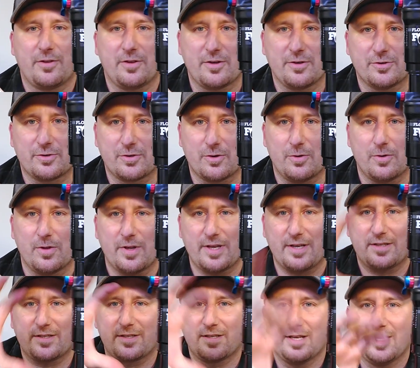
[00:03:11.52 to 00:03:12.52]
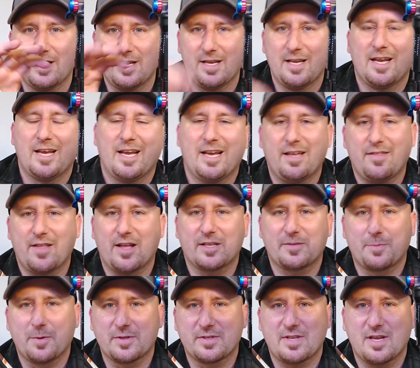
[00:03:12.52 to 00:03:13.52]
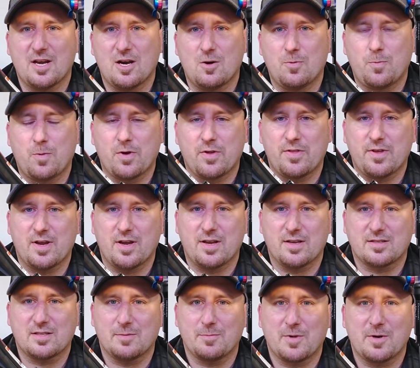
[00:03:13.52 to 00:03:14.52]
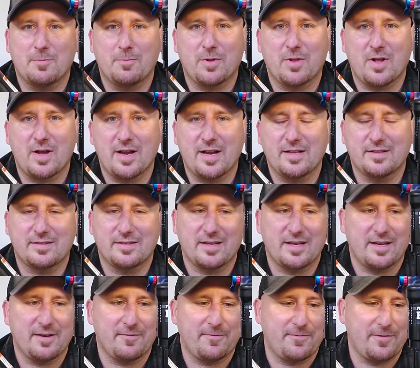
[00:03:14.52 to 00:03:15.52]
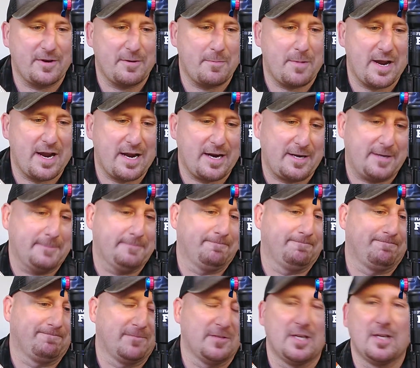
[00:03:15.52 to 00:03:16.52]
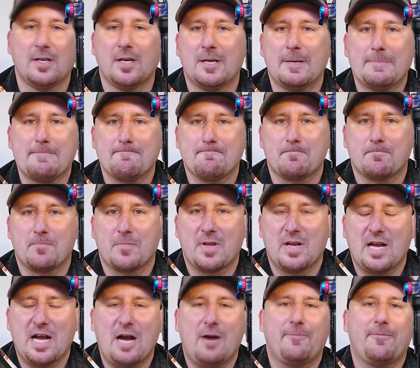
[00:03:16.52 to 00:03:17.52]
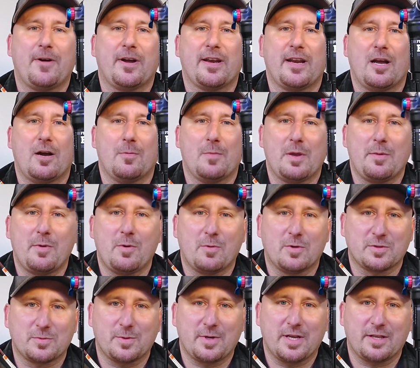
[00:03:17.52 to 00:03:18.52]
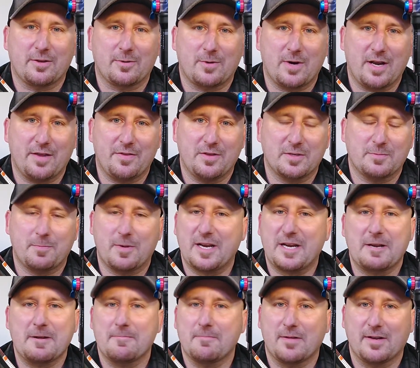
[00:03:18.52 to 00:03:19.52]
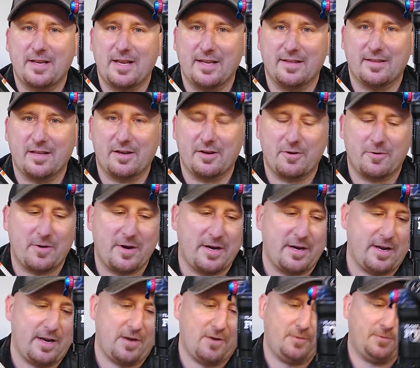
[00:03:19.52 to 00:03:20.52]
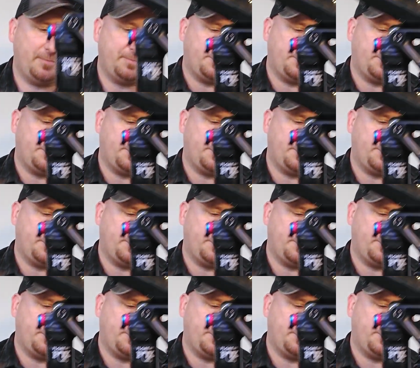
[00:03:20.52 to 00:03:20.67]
the control links, and that's supposed to help with some compliance and feedback. I'll find out maybe once we get to ride this bike. Can't tell you right now.